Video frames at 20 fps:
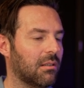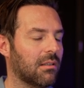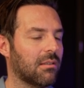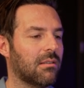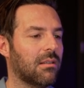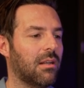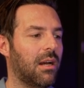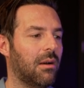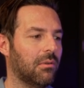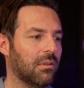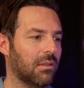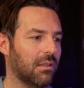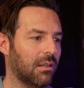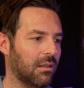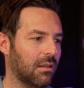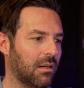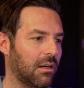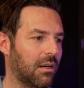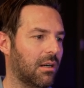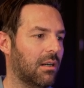That's not what they
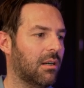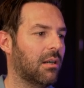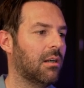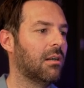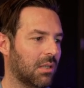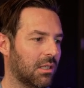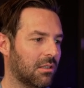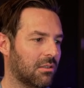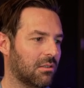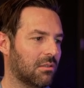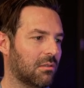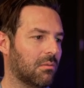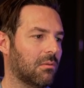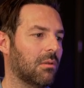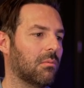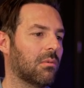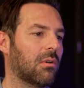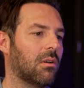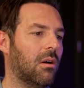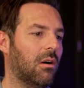are. That's just what
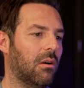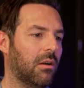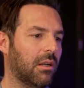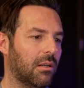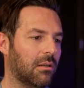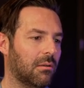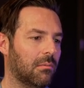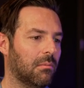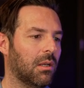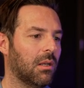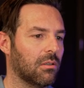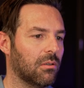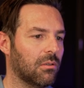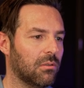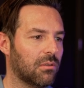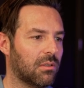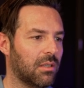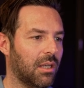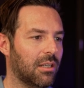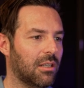I'm calling them.
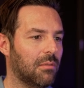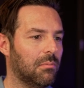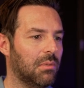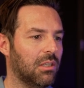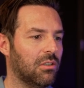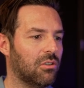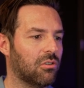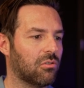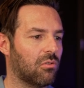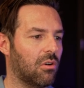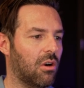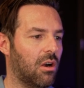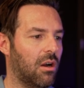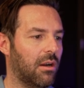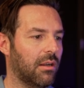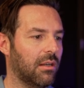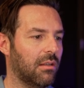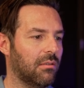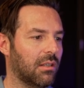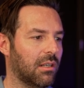Those had to be
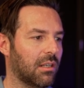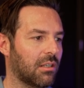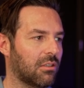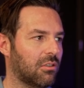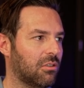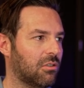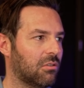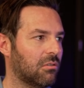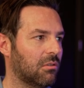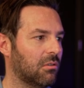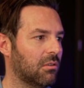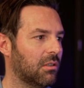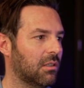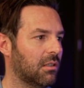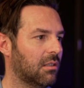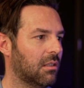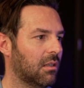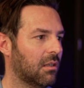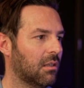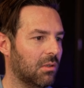drawn and then
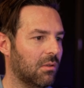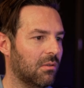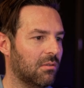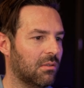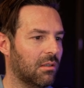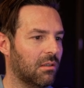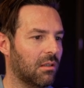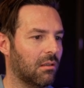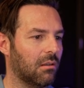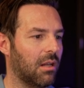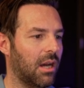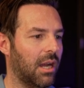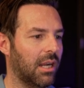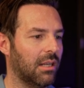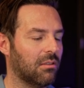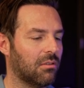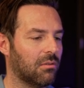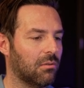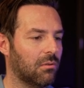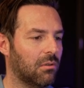extruded. I'm using the
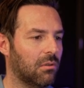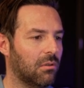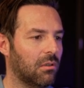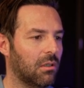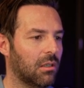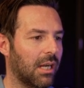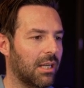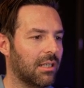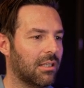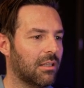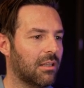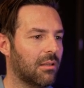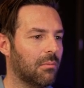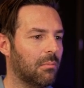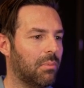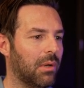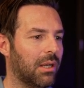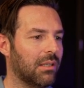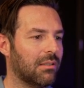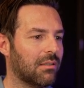line tool. I did the
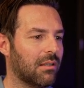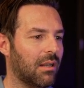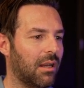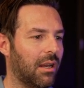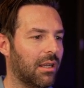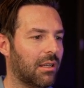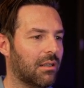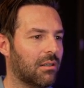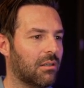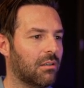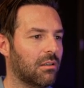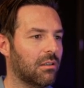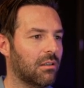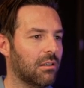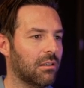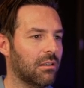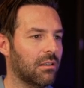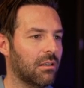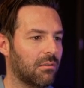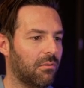best I
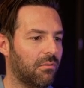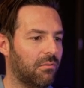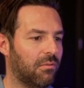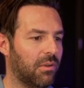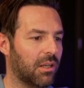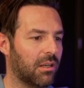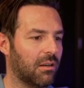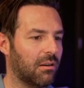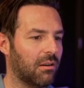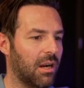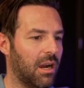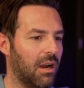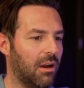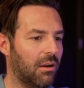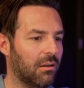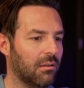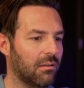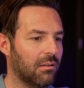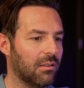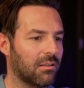could to figure
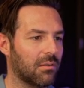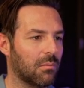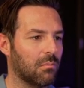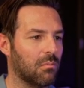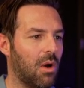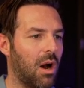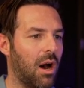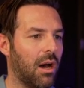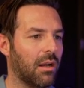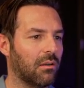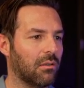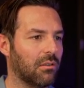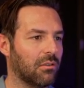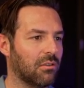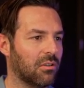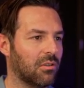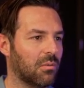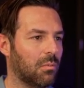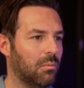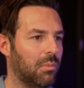out this model
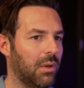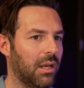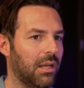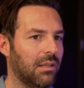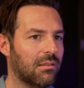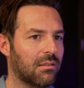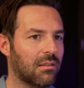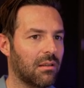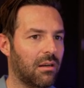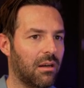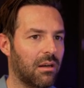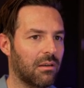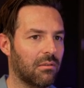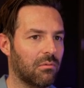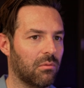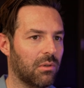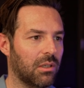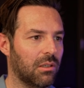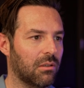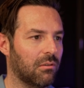just based
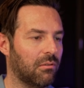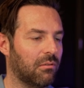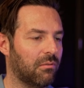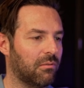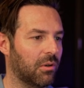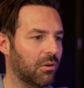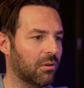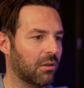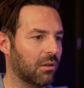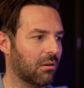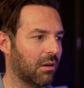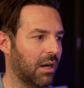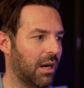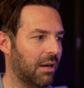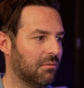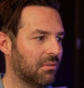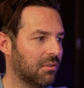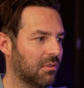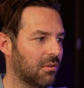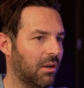on real
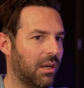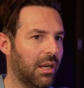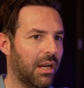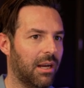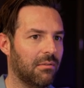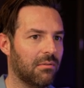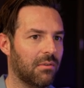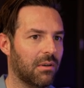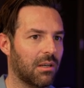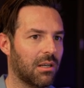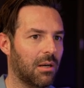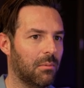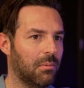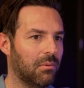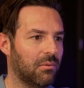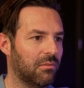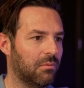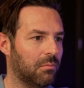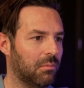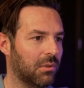photographs. So I have a
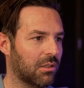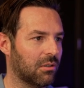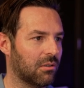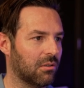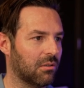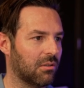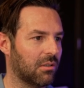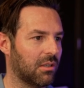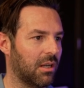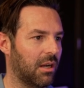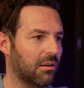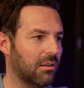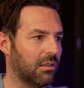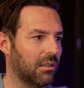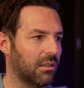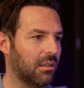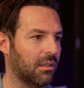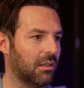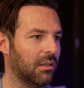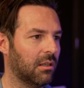couple of pictures down
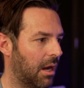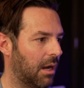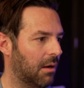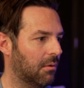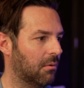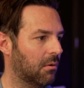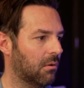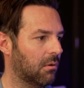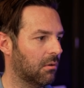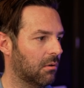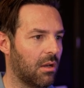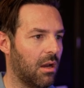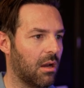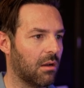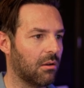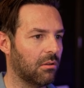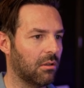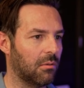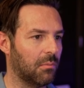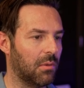here. I will
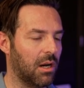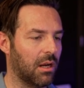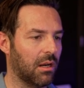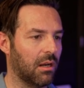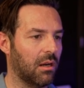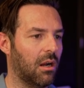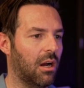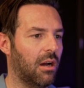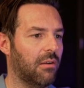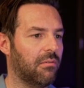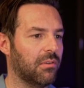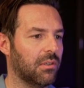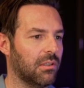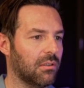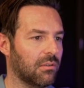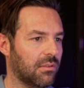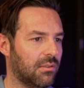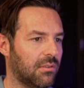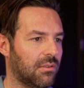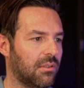toggle them on and off, and
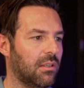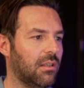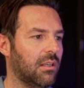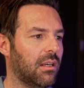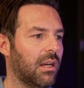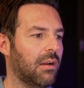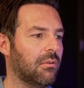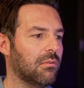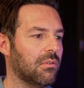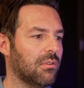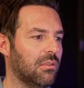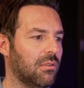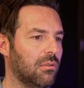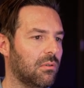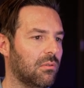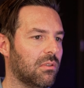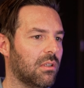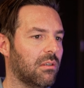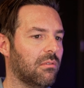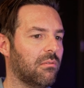you'll see I was
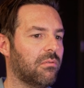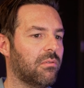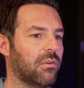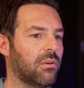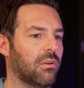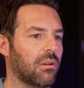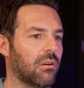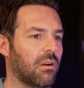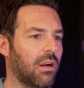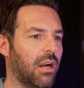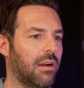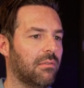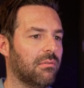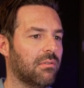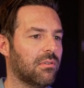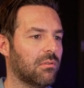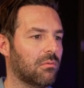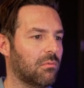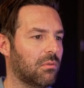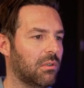using
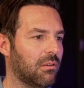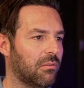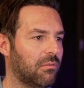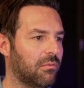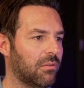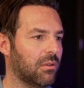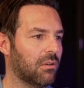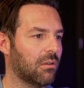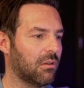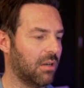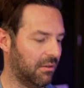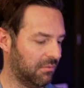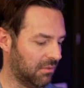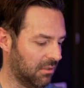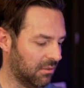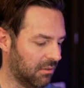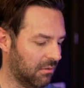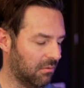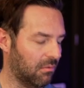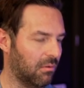photographs, real photographs,
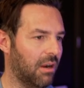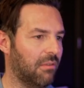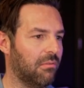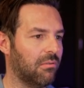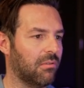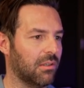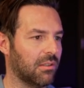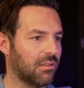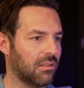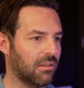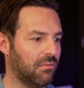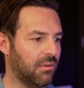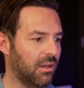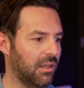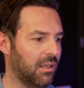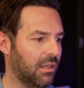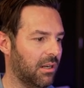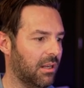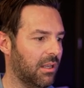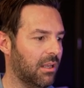as a reference. If I
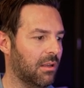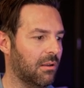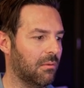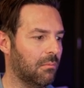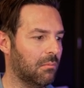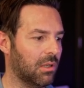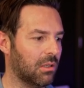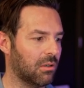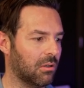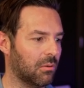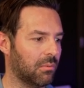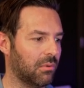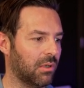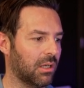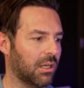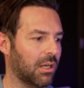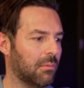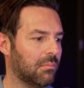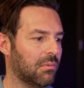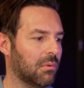hit M, it'll
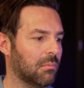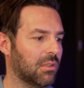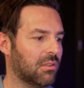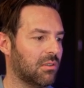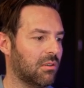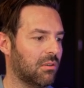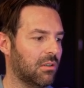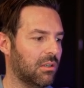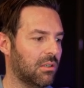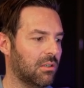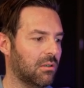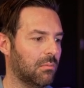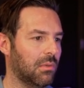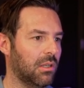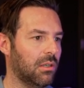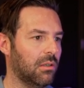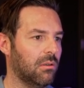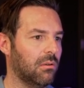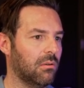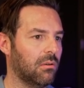bring up the material
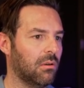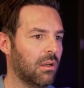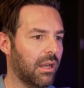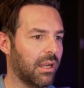menu.